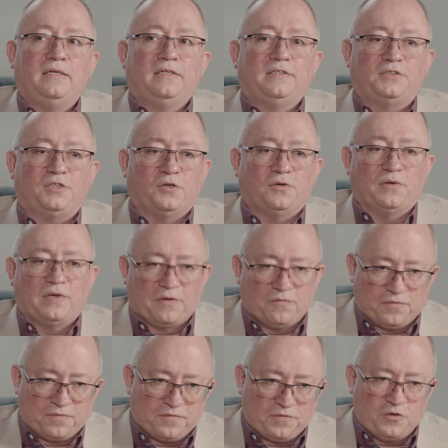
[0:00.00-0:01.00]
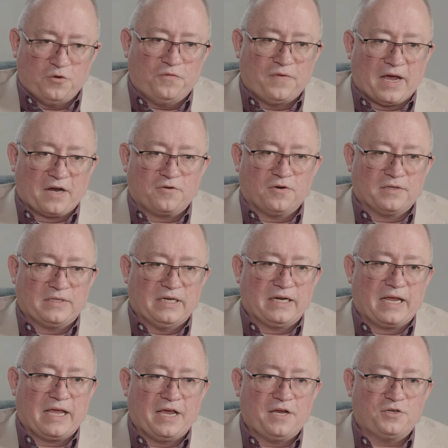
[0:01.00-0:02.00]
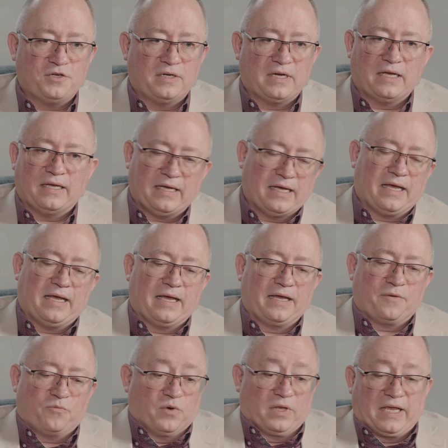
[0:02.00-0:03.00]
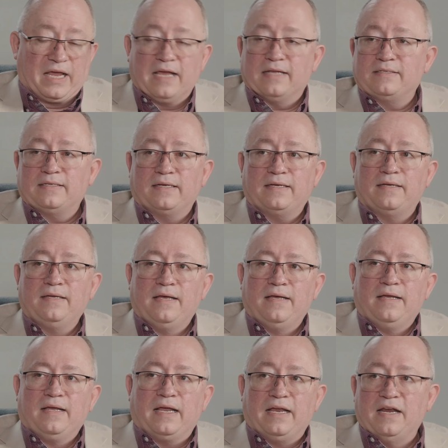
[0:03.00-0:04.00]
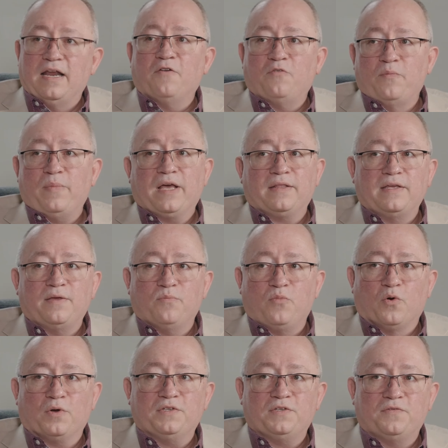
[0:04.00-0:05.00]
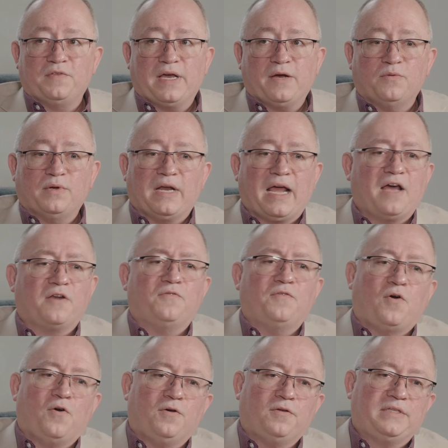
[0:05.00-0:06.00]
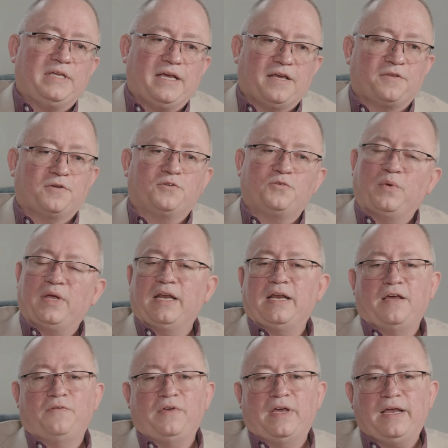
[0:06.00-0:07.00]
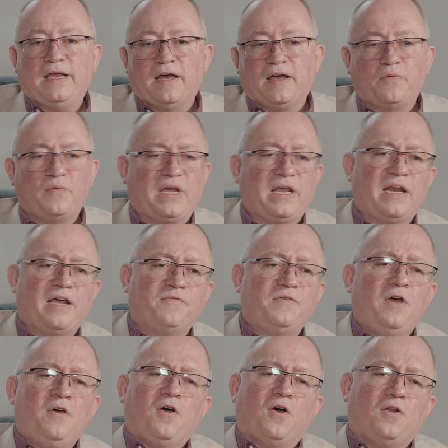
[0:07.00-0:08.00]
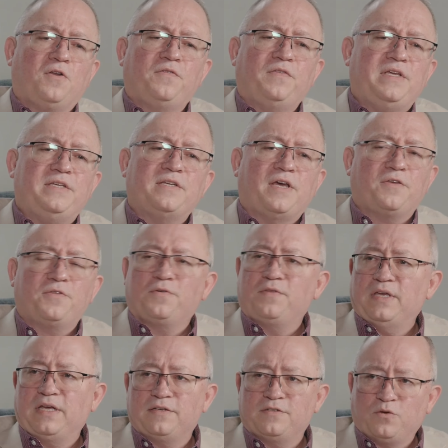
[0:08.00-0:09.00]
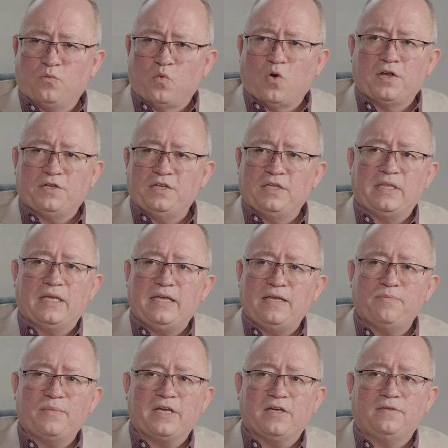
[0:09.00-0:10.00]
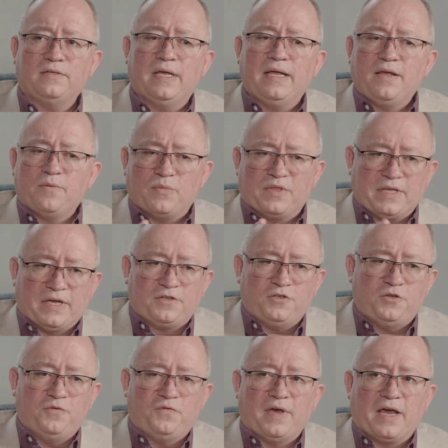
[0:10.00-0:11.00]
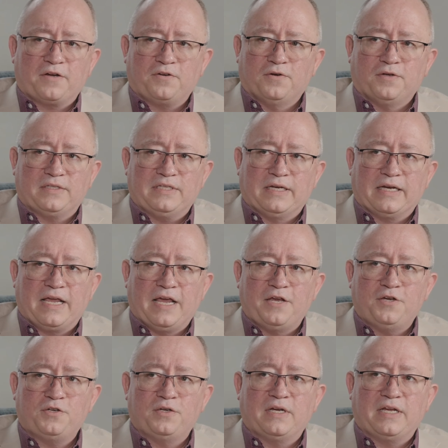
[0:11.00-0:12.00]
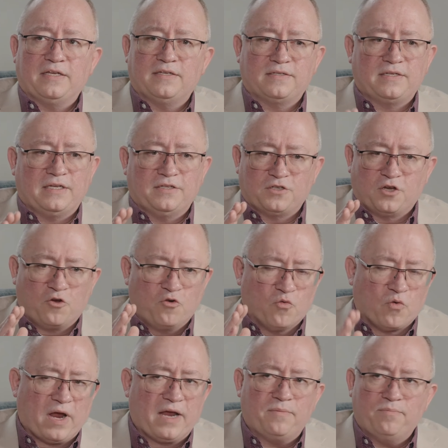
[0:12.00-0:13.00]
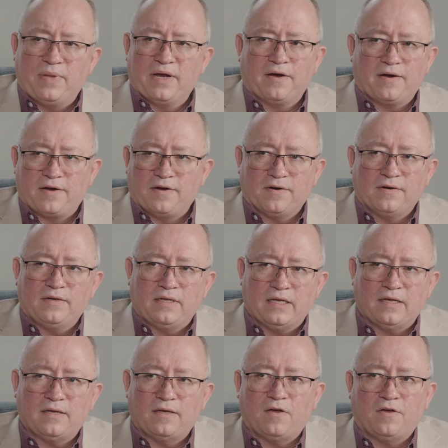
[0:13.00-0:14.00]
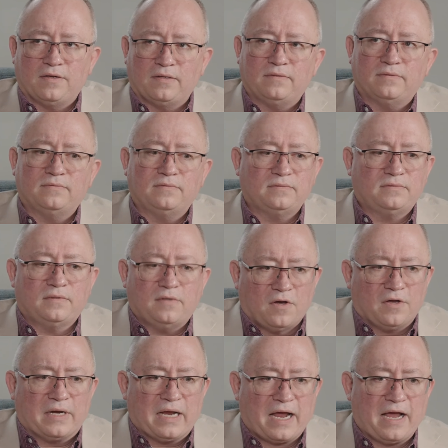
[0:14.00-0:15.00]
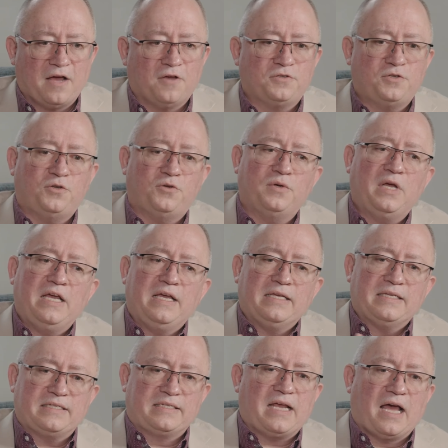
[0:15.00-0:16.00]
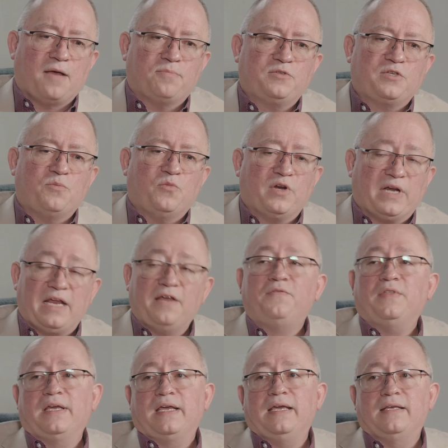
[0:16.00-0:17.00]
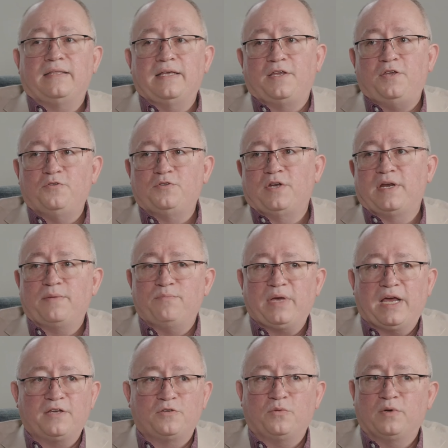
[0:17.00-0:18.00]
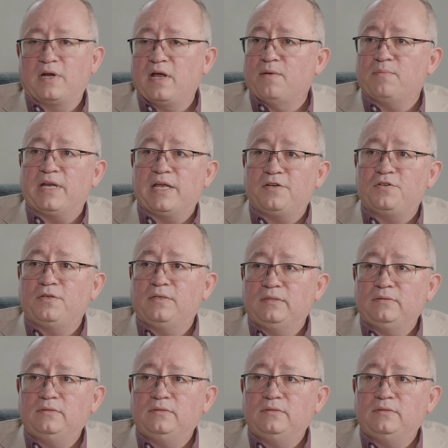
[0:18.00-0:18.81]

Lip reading: So if two-factor authentication, I really can't say enough about the importance of that one. Out of all the others, we can have AI, we can have all of these other things watching the email, but that two-factor authentication is a great barrier on how to stop someone if they get that username and password combination.